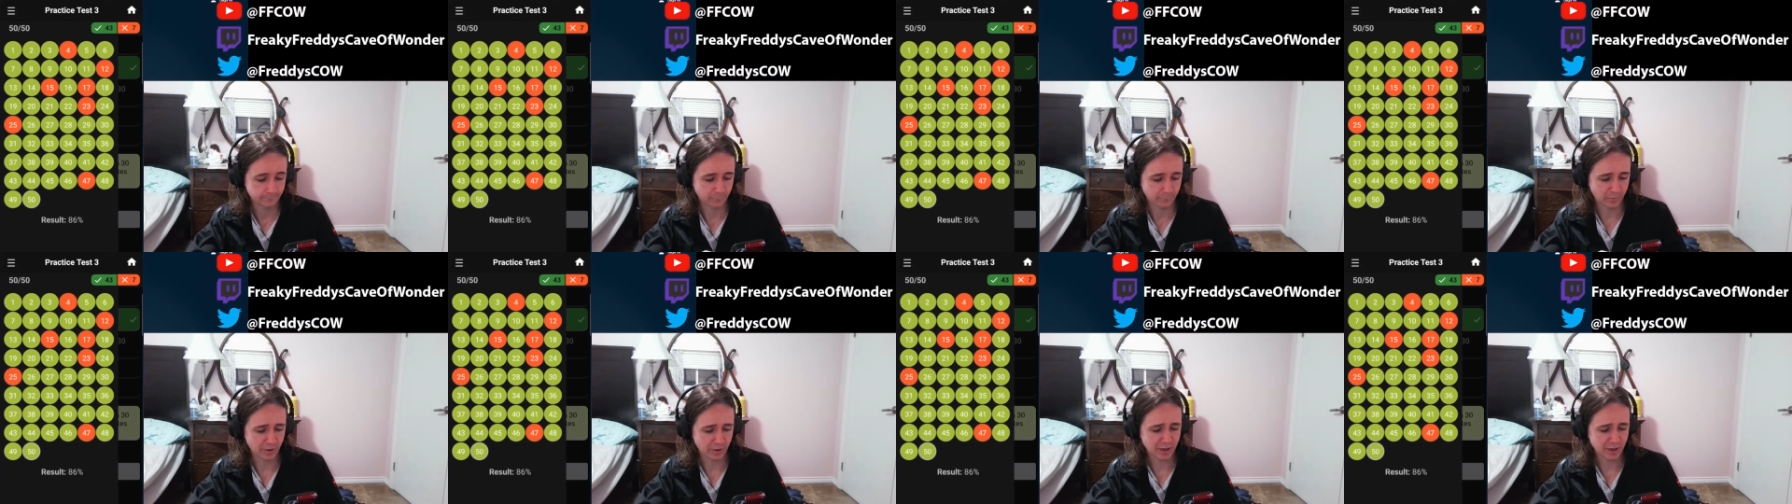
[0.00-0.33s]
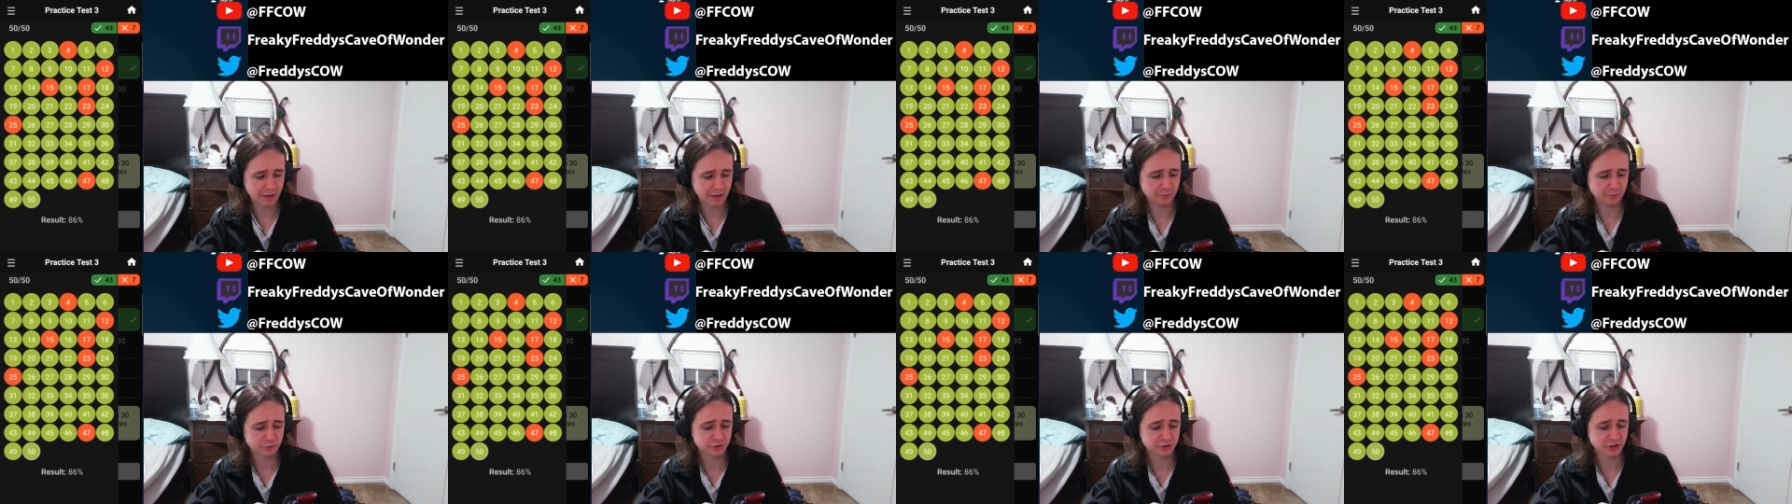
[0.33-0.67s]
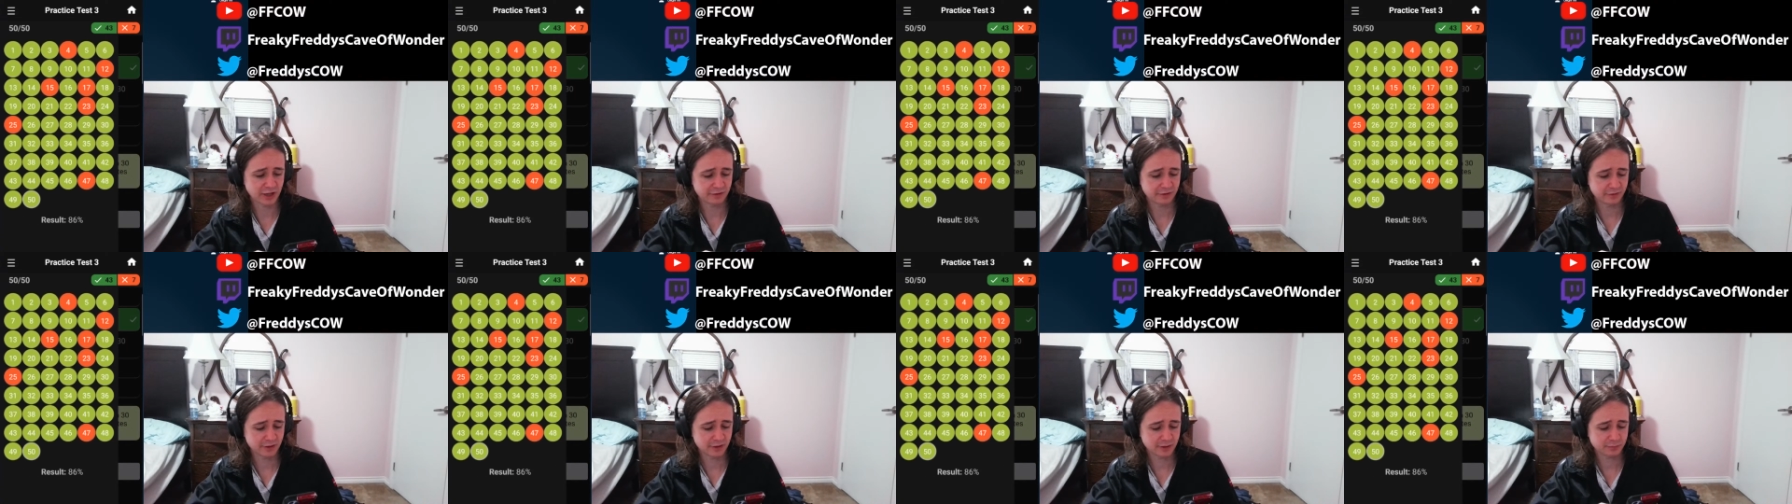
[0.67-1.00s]
Well, I was
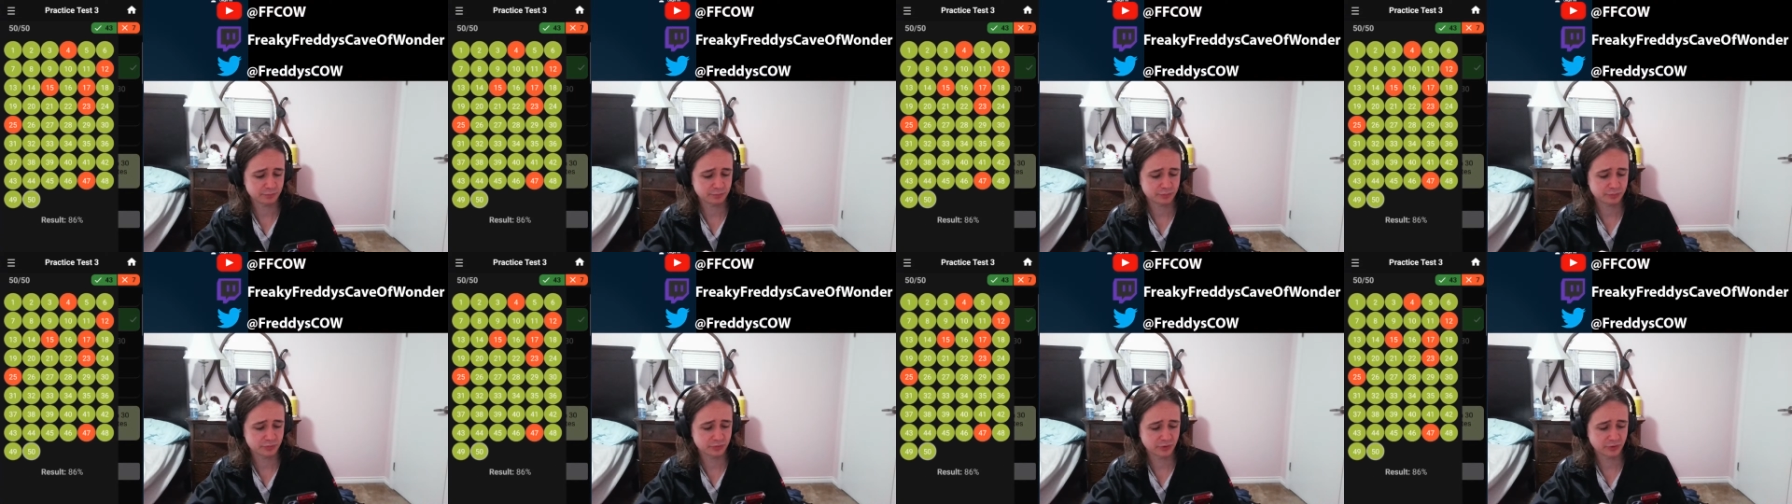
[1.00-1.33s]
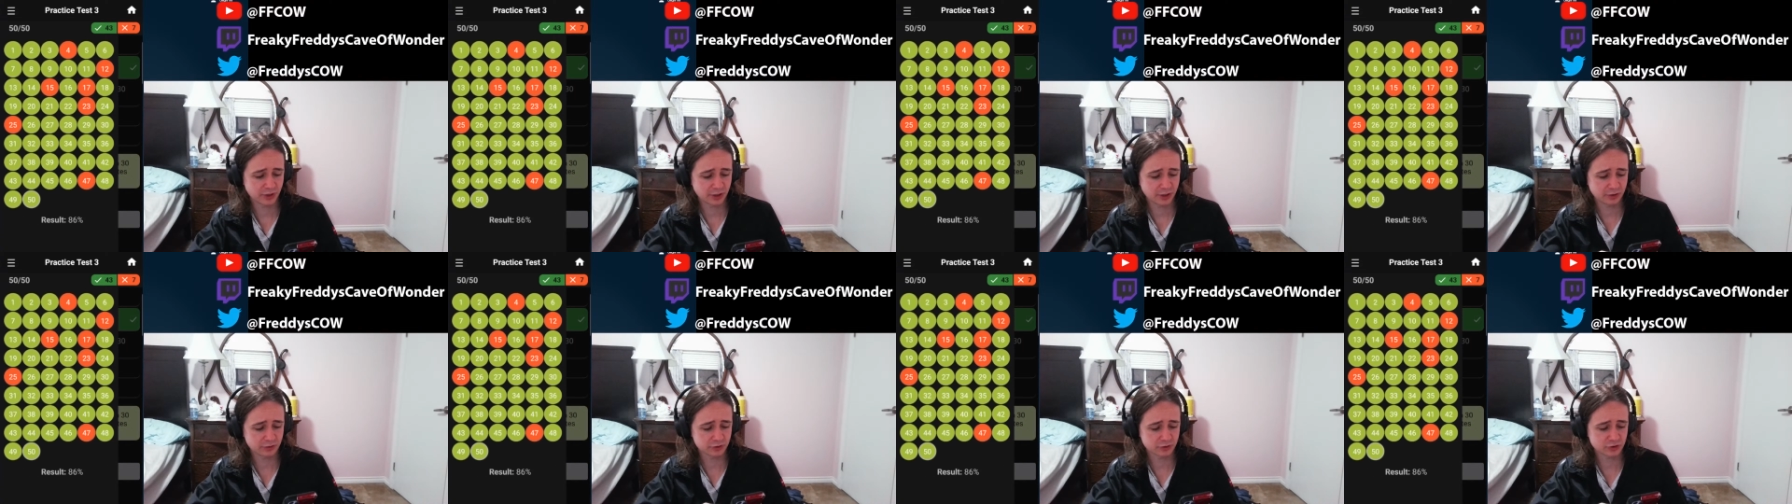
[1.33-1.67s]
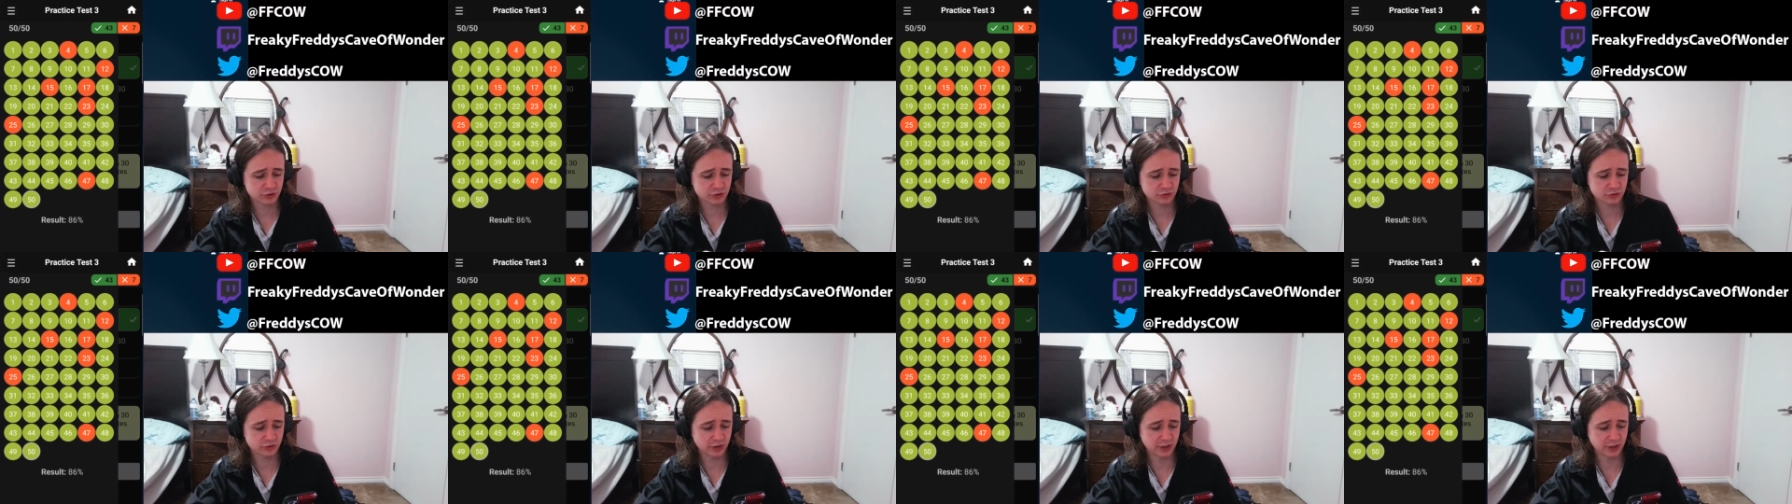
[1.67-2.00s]
having a pretty good
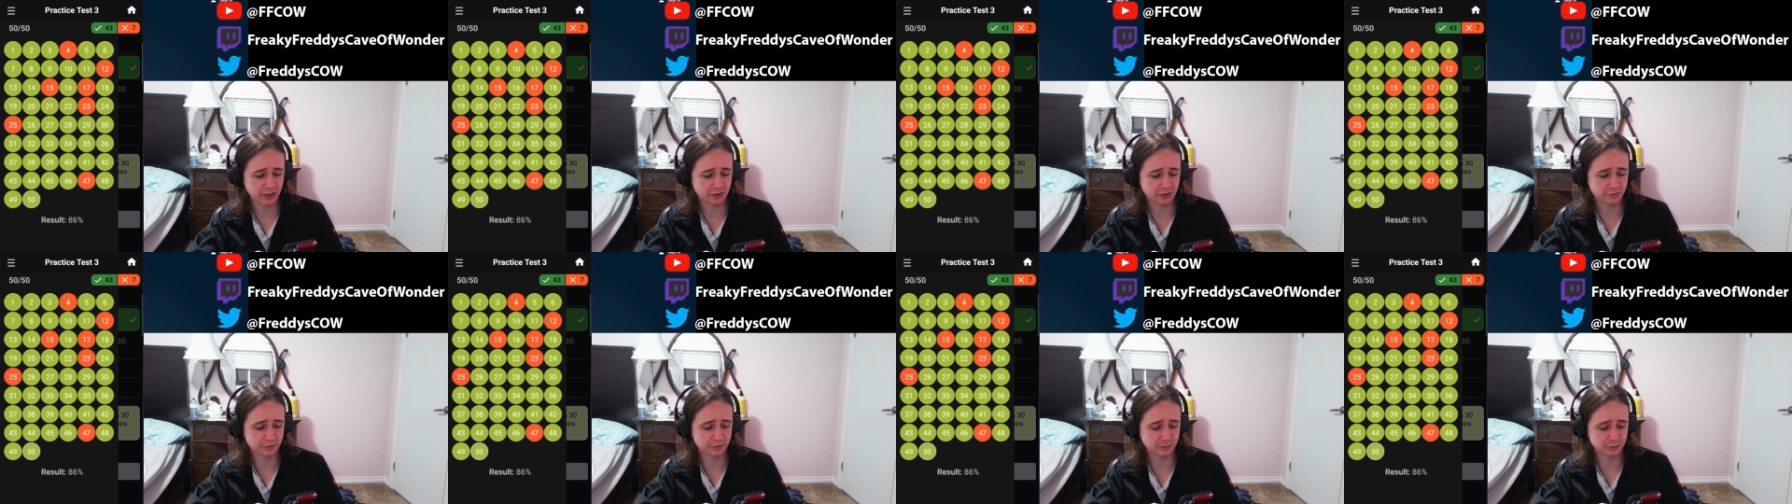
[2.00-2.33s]
streak from